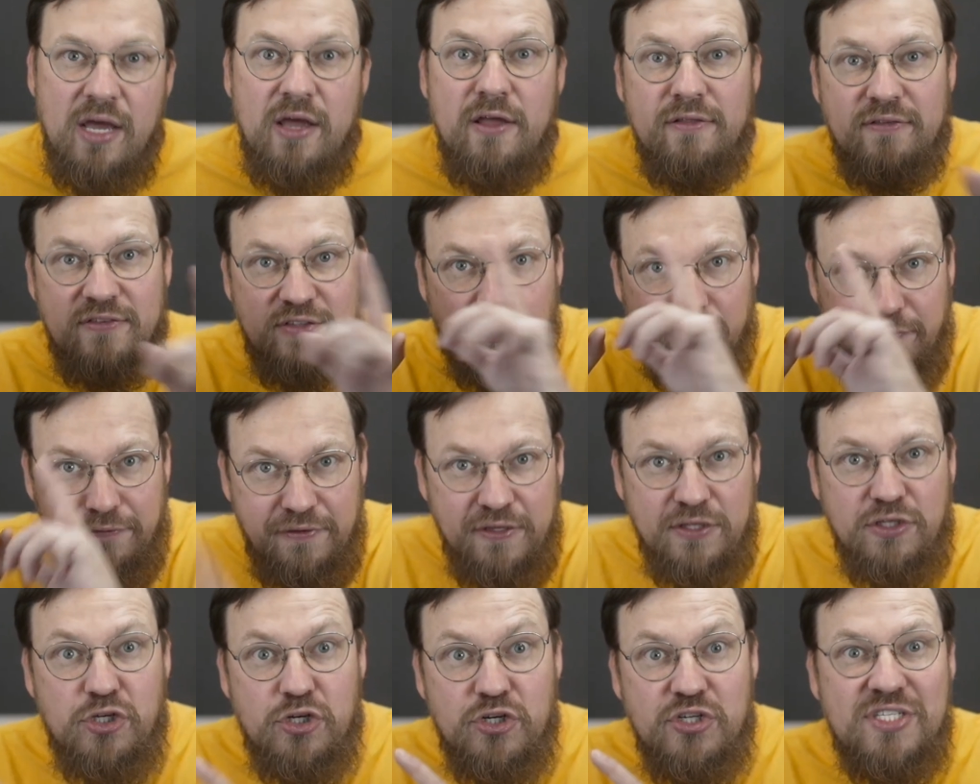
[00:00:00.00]
So
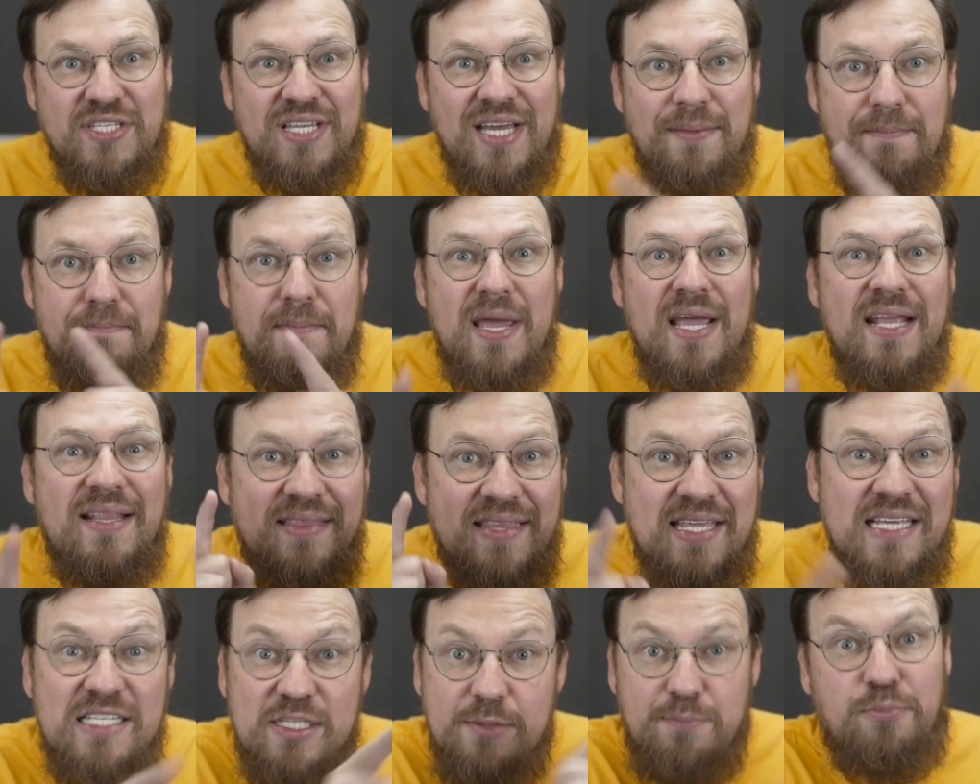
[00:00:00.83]
features that made
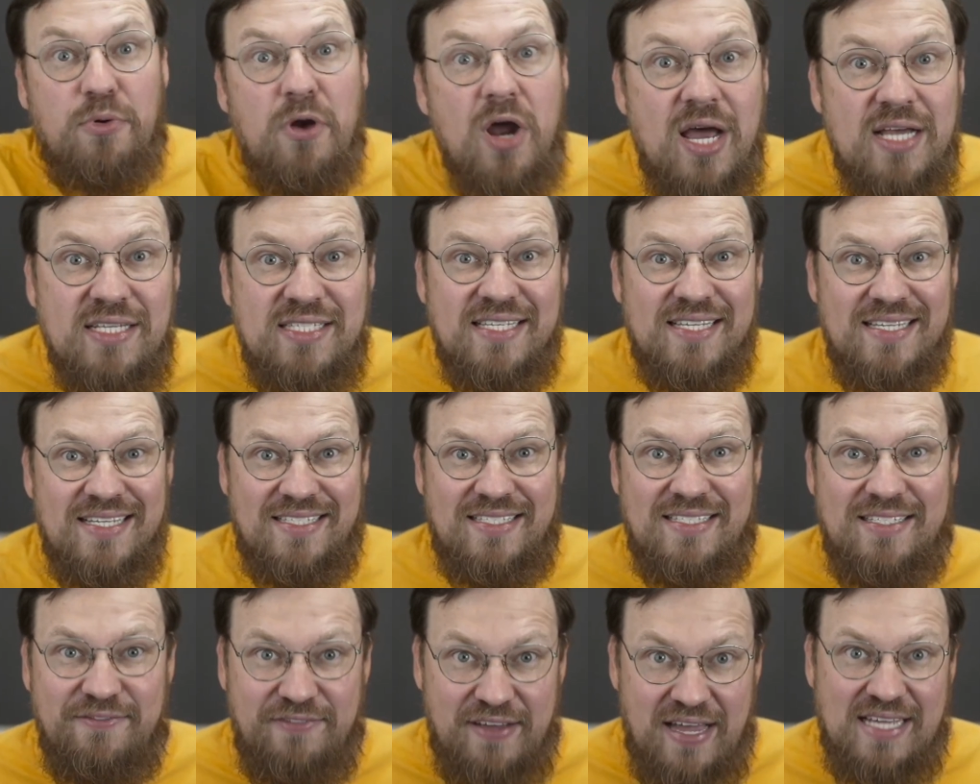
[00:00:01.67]
this
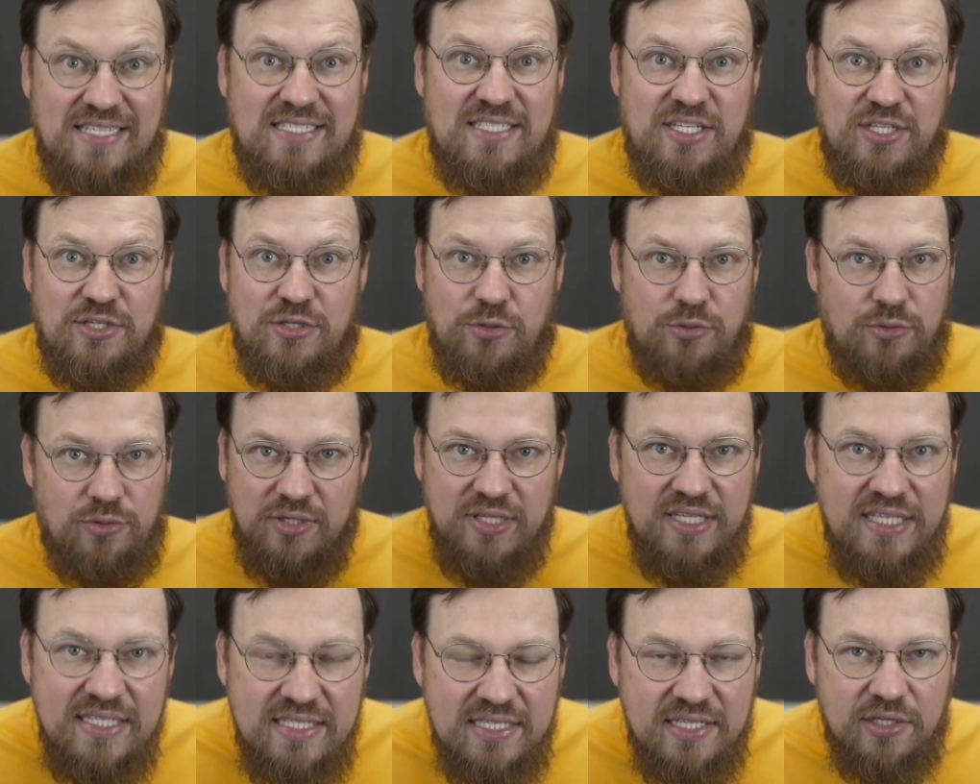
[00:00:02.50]
process faster or
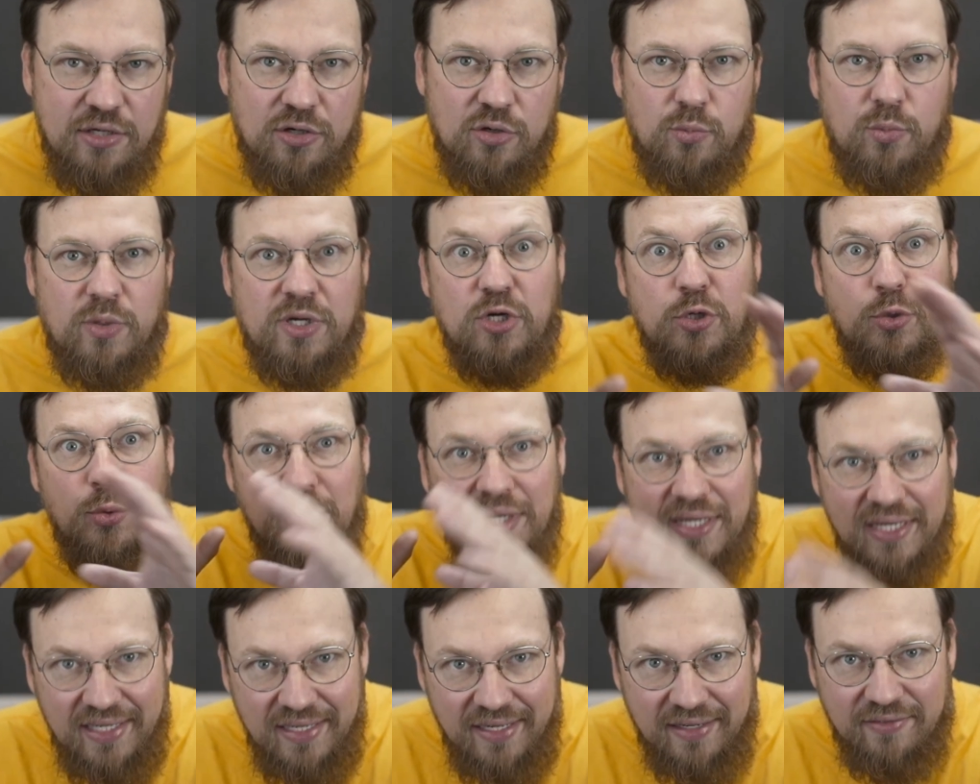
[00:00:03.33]
easier were
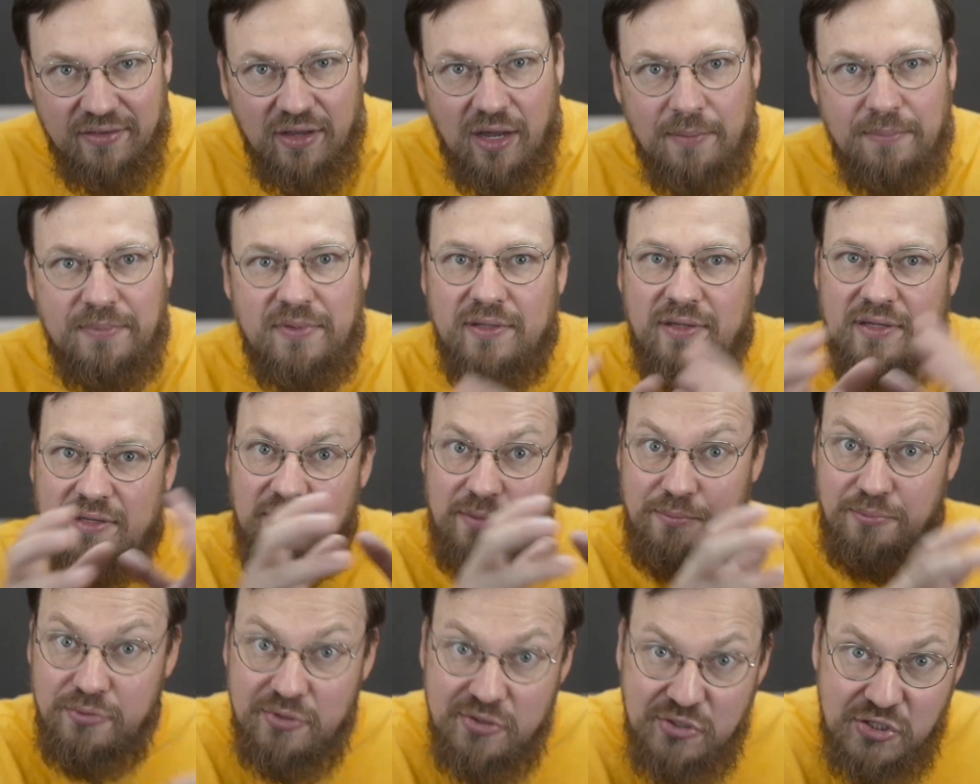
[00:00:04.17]
quickly adopted and
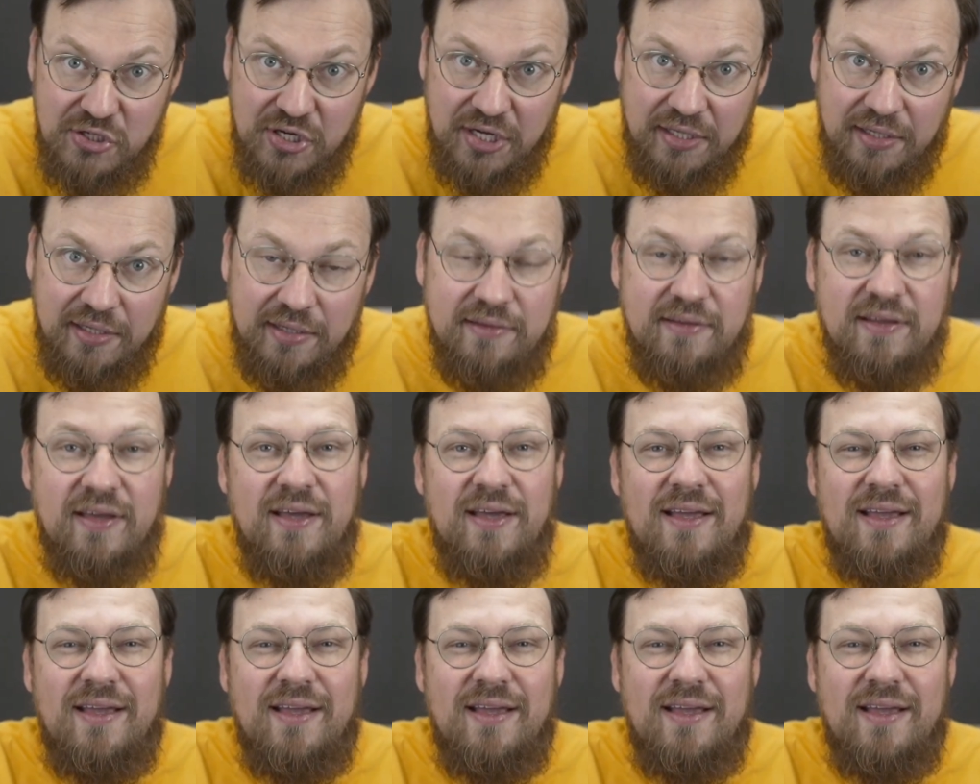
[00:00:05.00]
appreciated,